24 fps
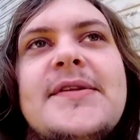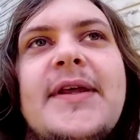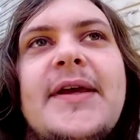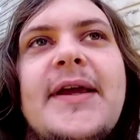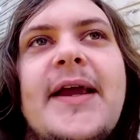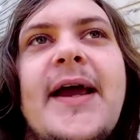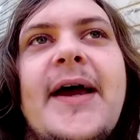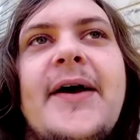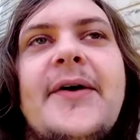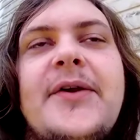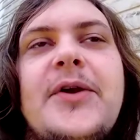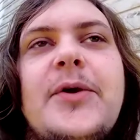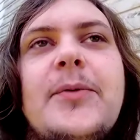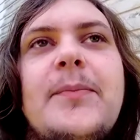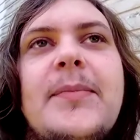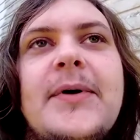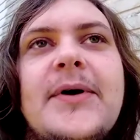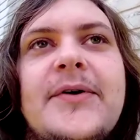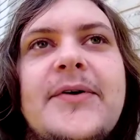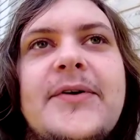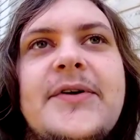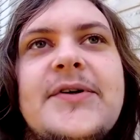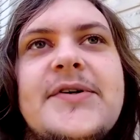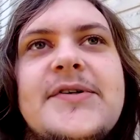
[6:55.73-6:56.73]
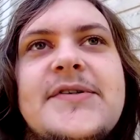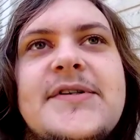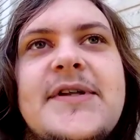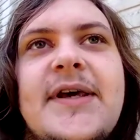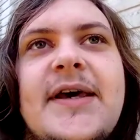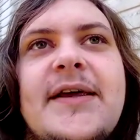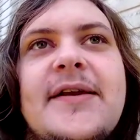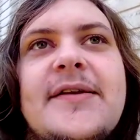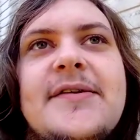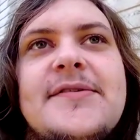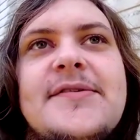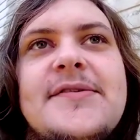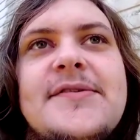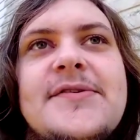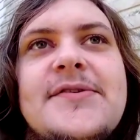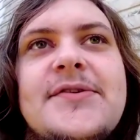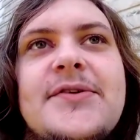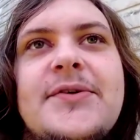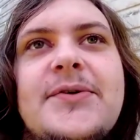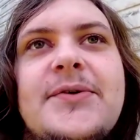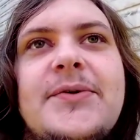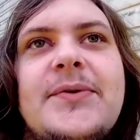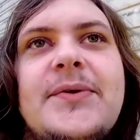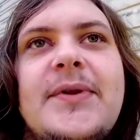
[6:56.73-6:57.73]
like how you build your status is
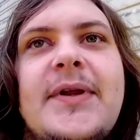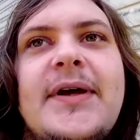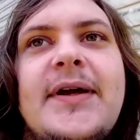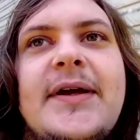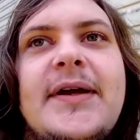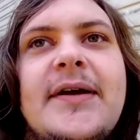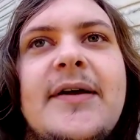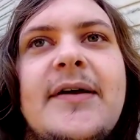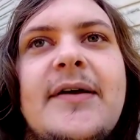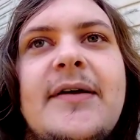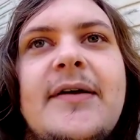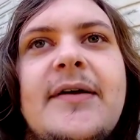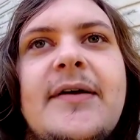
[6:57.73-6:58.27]
through like,